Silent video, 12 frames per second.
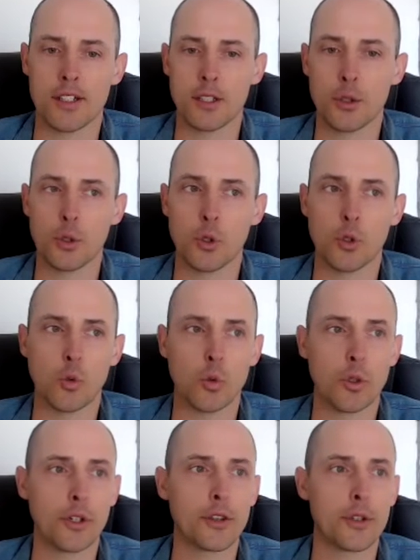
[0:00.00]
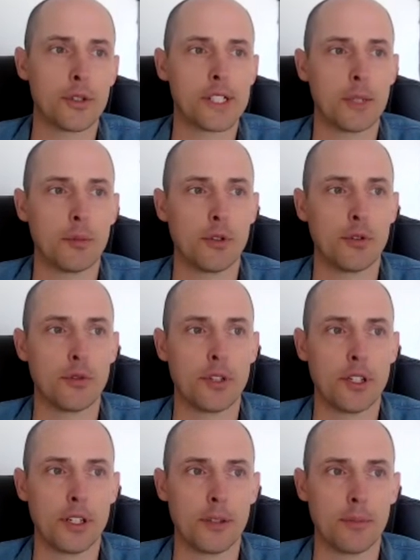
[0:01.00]
you work through some of
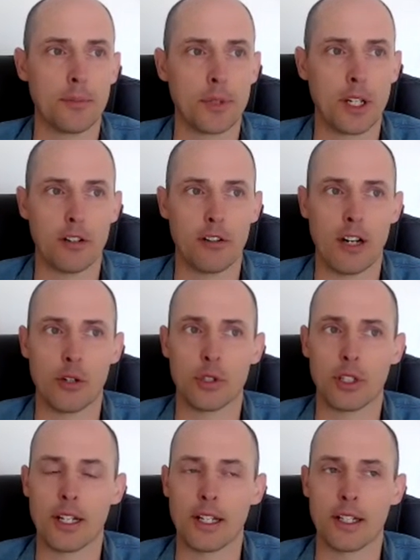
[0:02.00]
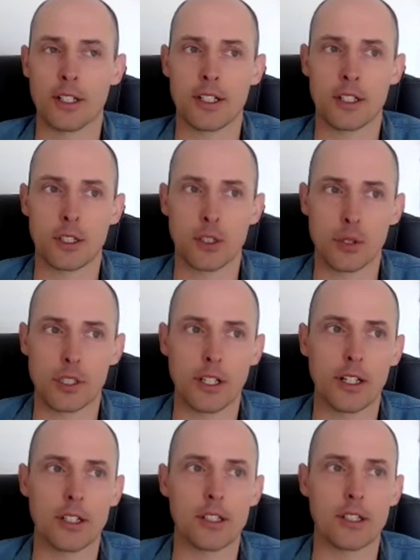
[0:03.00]
the kind of outer layers,
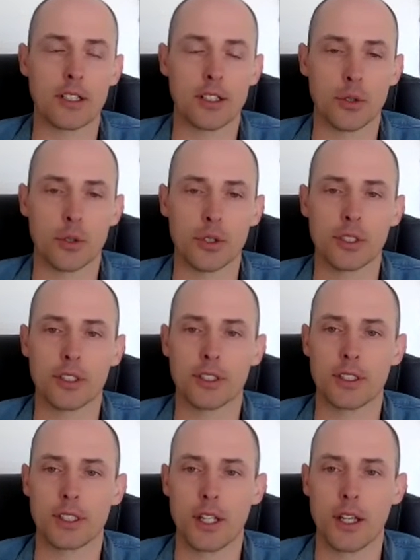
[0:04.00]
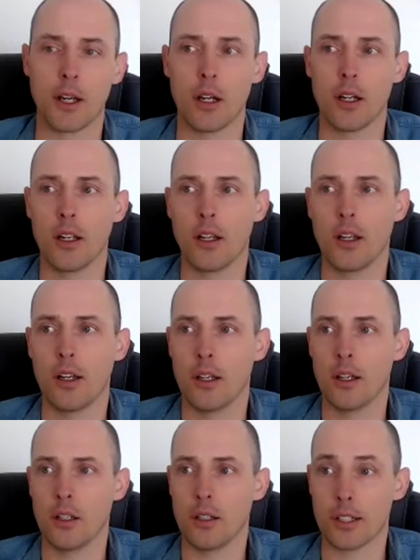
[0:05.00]
dissociation, exhaustion, is that
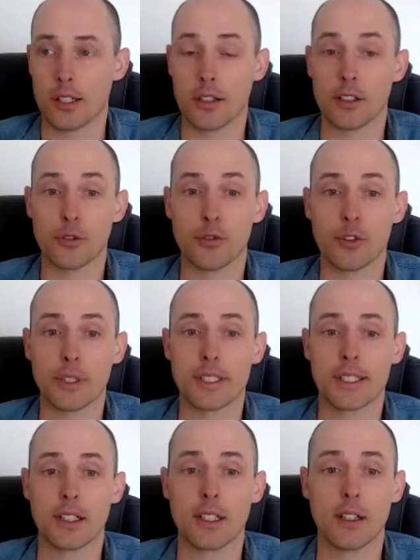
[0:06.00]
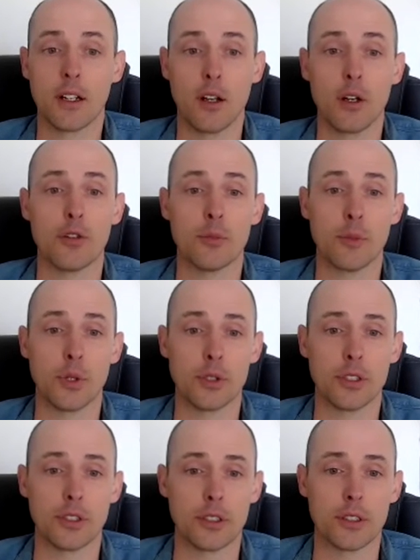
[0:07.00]
you start to feel suddenly a lot of
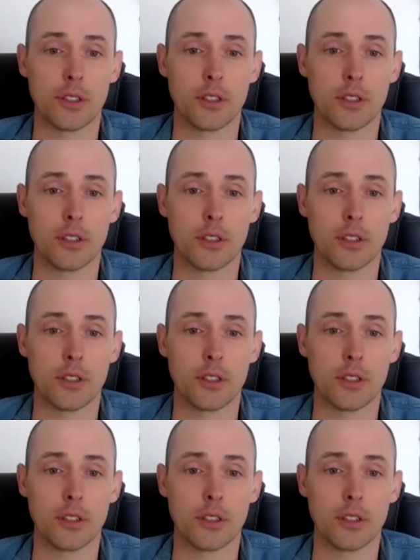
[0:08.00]
emotion.